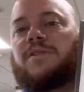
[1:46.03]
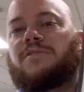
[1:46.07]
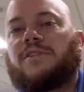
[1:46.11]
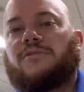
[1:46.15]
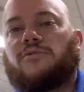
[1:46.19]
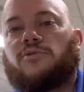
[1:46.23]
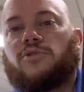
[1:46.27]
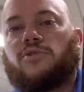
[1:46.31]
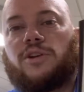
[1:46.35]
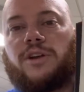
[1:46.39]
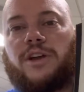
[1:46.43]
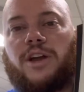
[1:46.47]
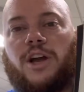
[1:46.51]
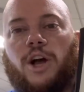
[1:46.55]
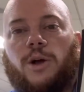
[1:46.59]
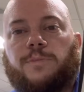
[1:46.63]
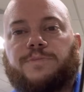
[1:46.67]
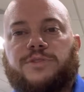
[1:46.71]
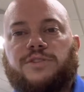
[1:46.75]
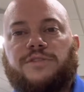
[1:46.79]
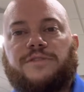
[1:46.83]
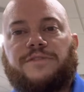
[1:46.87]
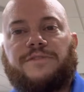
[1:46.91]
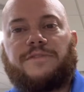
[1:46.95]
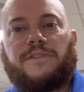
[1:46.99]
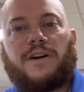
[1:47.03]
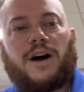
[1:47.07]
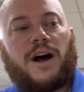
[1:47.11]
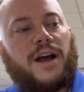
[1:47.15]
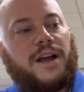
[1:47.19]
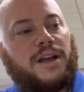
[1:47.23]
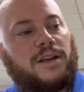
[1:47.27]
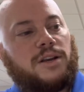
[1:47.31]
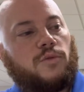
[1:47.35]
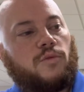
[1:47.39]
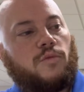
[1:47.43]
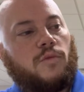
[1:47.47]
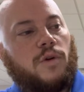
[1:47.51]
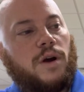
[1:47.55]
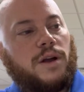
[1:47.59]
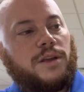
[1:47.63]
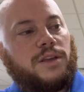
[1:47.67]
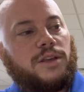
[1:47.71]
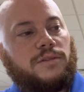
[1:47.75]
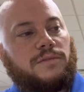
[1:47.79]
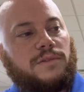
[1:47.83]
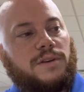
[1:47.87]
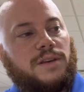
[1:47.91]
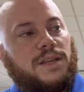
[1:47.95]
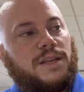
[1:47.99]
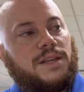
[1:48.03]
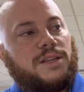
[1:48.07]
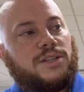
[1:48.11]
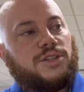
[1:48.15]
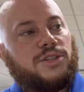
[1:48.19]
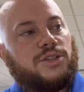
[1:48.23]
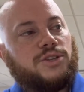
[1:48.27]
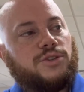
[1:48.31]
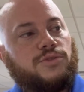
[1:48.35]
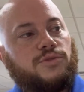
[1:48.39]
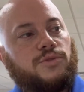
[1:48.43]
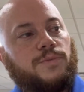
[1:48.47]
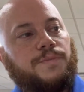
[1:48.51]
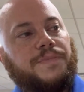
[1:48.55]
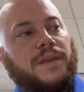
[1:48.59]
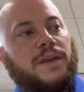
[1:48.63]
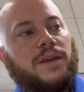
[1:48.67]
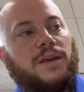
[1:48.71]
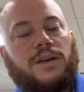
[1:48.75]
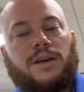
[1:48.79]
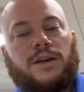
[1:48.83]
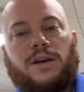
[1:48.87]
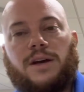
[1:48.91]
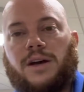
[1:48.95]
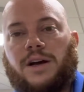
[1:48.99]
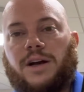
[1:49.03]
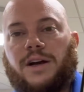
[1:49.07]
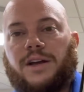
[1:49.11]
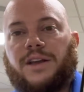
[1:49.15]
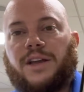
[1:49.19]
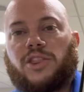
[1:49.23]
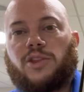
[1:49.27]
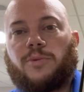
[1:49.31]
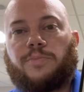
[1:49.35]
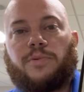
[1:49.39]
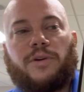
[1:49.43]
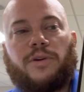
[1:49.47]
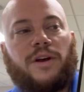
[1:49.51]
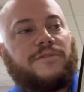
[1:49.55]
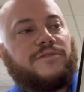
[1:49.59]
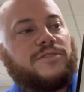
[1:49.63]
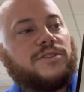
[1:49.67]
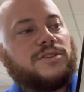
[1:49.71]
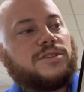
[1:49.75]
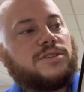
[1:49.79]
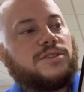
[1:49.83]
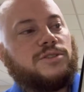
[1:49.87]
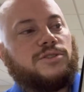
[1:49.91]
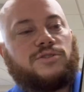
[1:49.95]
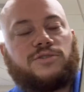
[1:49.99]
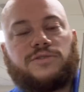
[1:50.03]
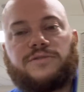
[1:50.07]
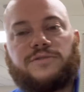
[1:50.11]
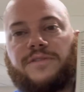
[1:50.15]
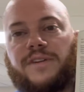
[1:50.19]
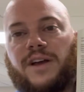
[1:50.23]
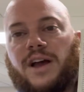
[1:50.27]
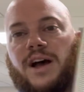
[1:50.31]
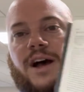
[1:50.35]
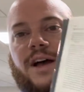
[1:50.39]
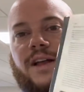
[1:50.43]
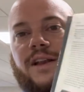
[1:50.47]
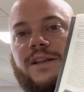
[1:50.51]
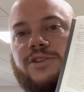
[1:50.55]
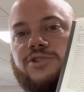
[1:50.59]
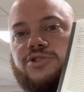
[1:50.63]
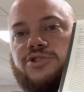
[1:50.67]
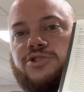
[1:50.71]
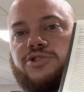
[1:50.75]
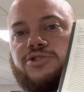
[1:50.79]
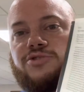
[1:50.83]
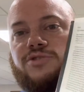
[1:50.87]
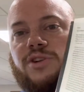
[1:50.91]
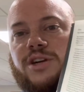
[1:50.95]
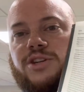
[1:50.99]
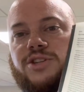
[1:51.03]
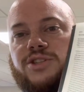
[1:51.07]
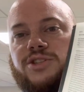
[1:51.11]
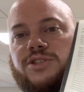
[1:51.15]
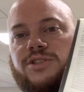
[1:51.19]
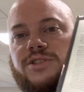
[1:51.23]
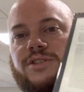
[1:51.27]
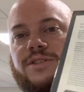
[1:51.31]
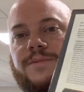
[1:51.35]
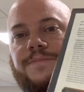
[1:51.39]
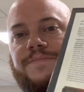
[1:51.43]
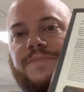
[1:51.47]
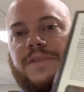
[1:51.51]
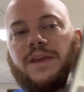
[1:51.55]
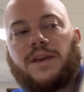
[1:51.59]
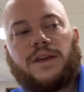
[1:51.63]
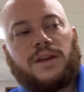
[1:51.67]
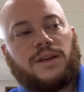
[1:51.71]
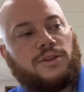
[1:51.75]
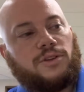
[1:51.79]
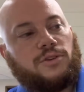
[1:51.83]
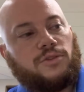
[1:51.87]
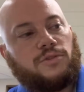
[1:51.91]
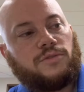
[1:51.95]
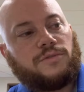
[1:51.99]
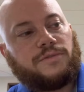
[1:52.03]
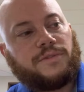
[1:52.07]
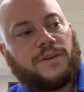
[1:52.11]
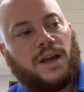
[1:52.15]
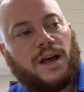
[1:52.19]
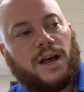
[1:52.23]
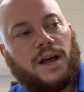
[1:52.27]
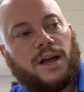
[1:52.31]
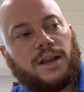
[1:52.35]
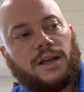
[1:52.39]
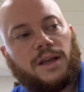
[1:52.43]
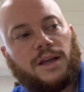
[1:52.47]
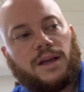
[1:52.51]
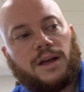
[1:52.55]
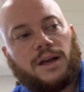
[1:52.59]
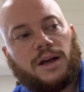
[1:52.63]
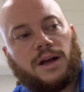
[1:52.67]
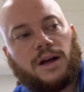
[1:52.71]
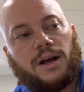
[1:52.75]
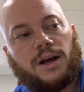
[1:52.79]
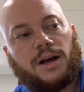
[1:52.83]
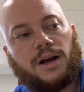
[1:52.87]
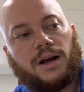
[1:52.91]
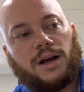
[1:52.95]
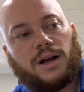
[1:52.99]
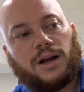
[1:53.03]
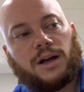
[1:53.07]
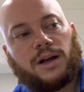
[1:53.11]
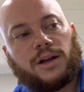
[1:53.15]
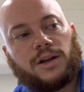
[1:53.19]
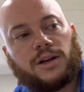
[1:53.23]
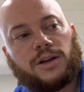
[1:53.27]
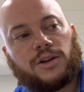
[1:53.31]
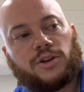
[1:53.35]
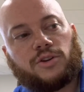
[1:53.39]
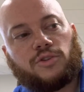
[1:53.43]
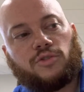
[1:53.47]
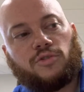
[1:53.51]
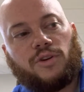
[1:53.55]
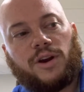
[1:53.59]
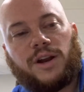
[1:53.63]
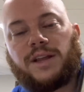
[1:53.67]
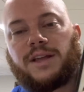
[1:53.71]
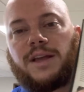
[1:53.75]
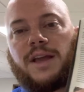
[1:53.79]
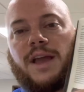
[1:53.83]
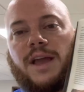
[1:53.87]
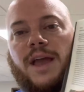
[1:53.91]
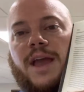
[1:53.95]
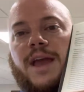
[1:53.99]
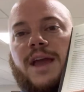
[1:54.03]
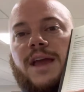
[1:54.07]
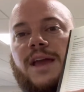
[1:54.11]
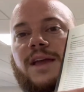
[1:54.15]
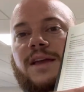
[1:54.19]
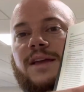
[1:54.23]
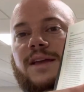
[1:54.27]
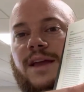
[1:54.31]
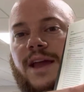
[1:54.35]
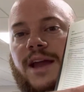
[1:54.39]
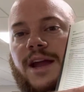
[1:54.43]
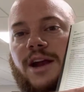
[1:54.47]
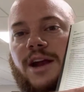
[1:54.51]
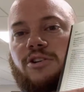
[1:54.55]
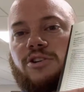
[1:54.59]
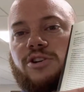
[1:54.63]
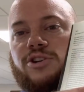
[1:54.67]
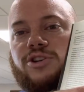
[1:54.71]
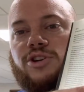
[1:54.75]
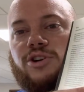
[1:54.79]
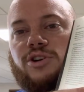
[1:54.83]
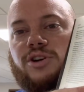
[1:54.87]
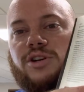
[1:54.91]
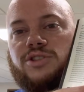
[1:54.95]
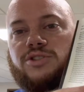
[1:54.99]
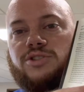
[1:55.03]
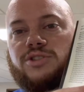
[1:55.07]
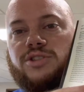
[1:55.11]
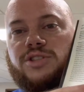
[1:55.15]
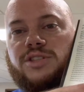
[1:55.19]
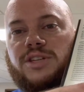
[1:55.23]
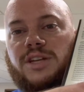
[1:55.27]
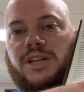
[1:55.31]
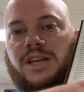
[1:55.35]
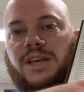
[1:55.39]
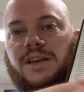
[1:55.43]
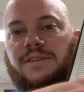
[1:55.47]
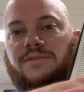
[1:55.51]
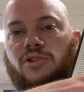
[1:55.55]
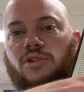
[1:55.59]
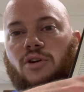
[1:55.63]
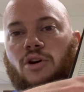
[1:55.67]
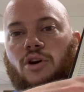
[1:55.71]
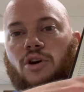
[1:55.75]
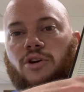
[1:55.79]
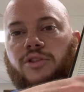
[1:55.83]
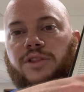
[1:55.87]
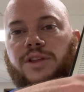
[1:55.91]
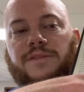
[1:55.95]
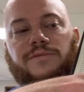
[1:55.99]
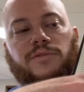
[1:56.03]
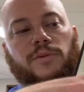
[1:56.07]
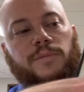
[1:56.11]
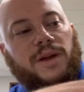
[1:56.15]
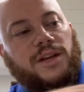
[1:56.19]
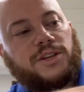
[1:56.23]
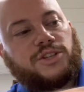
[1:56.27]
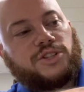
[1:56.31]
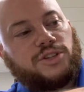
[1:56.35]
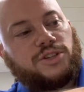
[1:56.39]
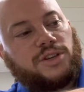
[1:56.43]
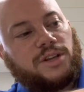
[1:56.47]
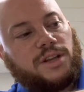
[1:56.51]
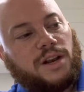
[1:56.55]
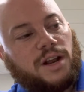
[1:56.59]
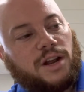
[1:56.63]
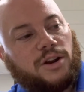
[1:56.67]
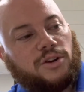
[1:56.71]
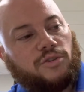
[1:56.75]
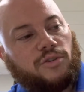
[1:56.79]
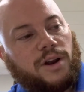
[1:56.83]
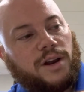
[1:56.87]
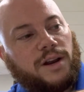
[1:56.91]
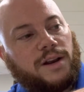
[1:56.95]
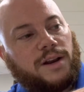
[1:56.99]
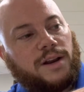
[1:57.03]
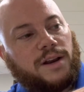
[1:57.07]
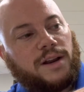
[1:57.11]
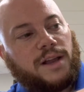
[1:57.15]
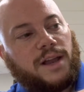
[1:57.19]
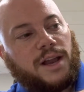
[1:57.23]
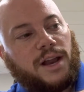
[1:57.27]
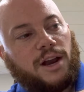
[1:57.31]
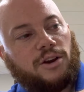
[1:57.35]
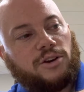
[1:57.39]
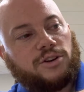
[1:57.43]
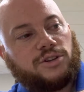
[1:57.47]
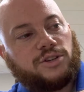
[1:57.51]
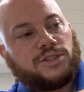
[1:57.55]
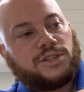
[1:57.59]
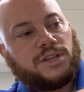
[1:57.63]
It really helps you find what you need to. You get the preface, you've got instructions, you've got creating a character. And so it's going to give you all the information you need on creating a character.